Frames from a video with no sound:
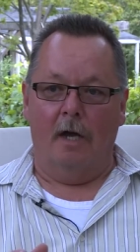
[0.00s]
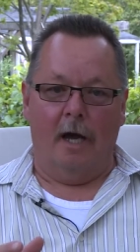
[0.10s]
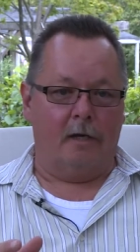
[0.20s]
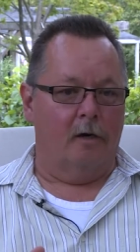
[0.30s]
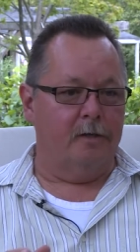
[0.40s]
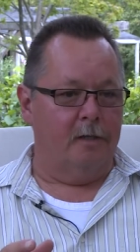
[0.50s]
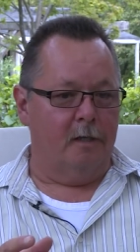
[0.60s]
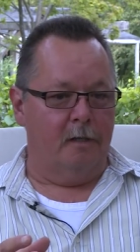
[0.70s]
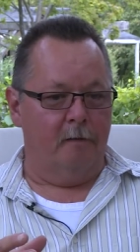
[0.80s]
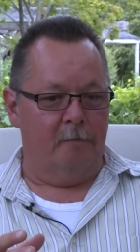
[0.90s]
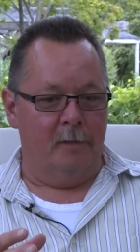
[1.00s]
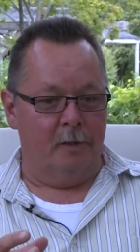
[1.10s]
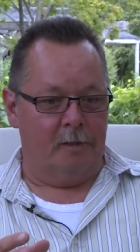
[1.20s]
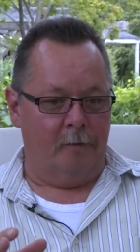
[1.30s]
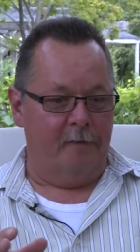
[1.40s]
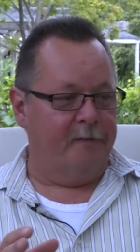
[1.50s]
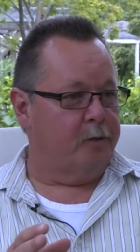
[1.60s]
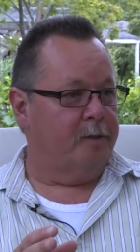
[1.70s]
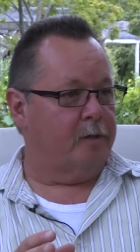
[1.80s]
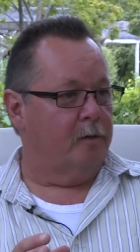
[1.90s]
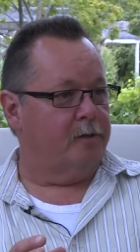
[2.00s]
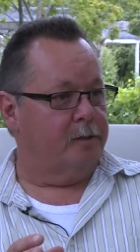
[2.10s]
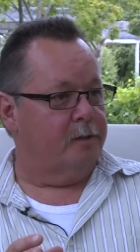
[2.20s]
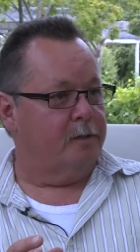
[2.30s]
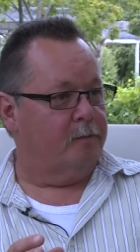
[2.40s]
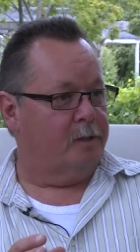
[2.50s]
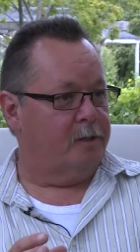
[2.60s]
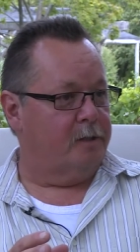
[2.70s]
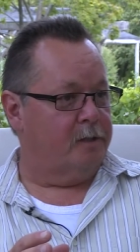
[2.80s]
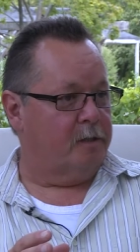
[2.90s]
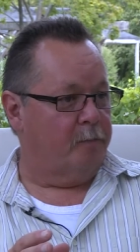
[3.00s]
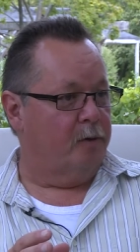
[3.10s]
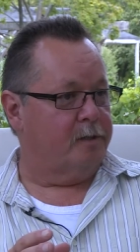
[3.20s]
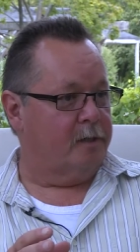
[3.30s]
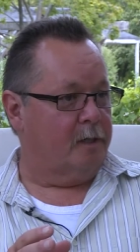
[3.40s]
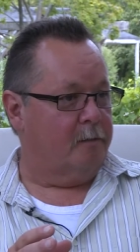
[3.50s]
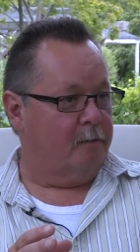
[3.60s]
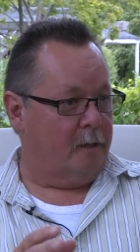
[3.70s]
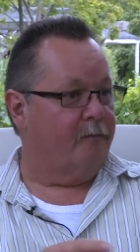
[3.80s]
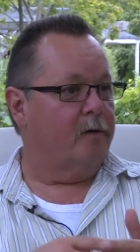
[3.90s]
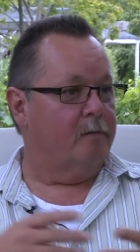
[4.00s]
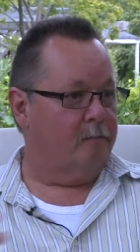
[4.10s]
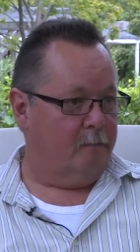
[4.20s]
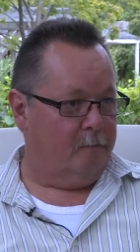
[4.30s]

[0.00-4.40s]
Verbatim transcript: I called the Ministry of Fisheries and Oceans, which is supposed to govern